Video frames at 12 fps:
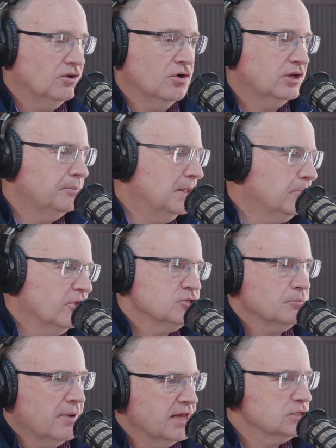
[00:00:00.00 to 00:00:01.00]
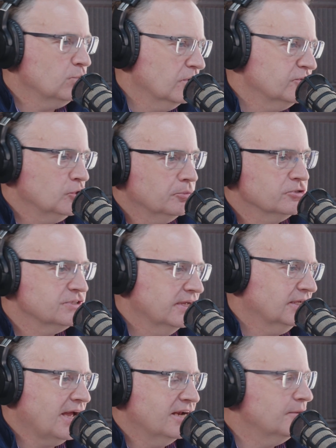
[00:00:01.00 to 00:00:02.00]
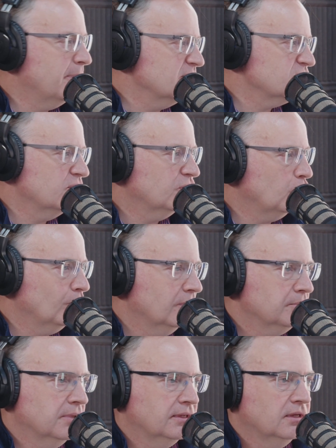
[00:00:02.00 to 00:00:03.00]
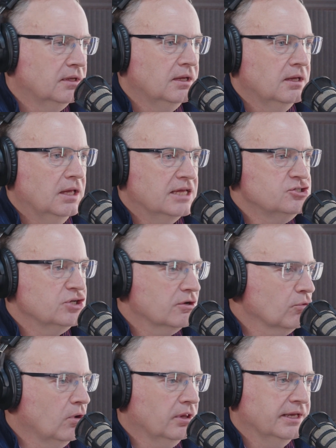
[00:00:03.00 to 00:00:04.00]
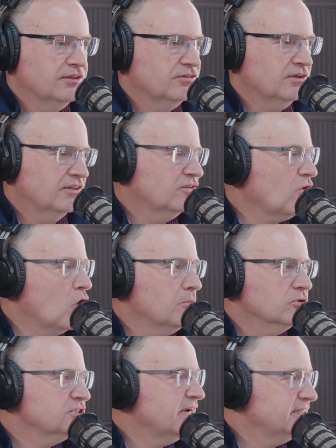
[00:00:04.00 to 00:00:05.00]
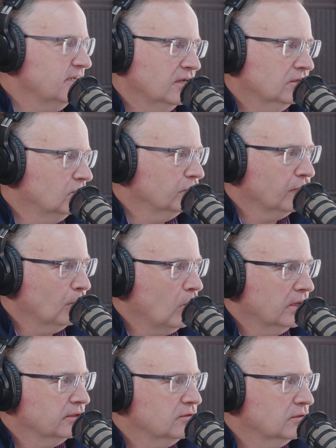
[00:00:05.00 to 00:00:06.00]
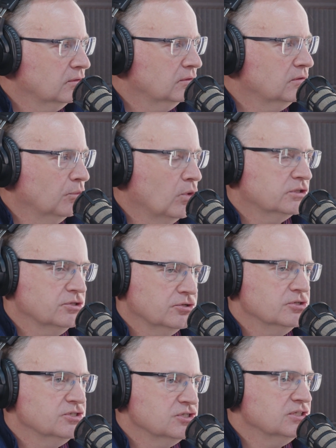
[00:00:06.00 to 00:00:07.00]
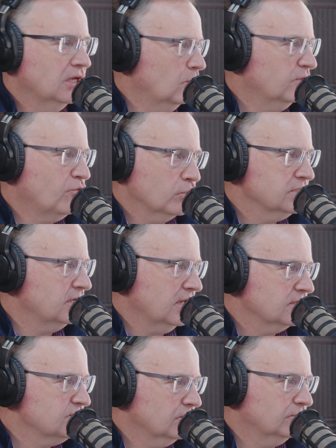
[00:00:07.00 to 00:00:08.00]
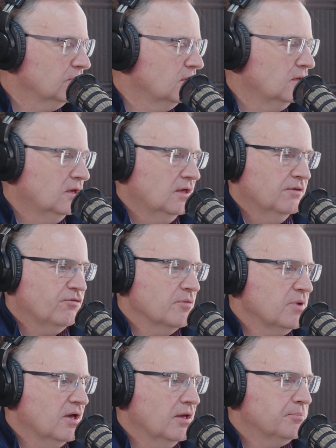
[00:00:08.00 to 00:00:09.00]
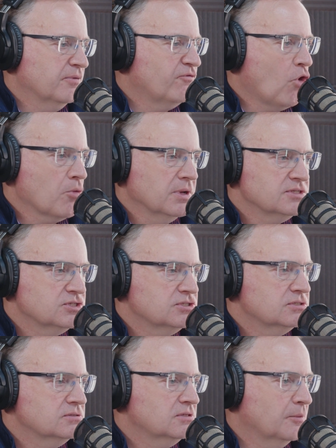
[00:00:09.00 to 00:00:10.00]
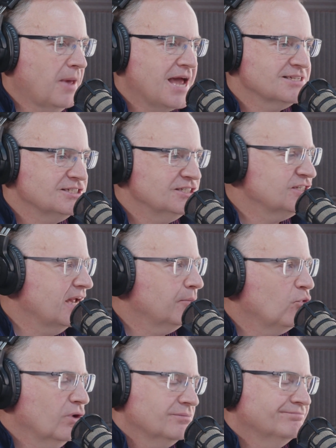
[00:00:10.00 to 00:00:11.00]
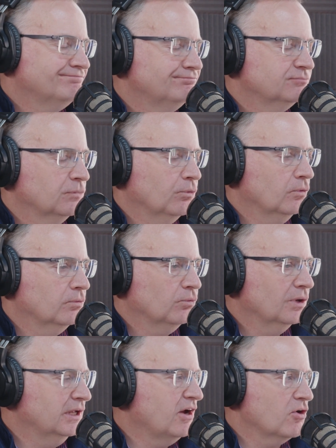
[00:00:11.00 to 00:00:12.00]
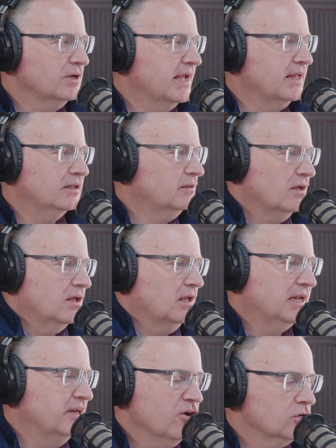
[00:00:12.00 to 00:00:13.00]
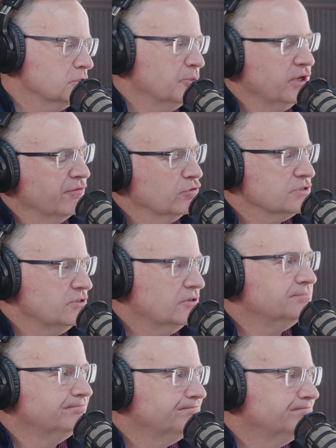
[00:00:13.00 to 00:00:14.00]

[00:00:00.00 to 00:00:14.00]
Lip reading: It could be plus or minus 1 or 2%. It kind of depends on the unit, but in general, it's almost identical to what you're used to seeing with 410A. So, from a performance capacity standpoint, really hardly any noticeable difference at all.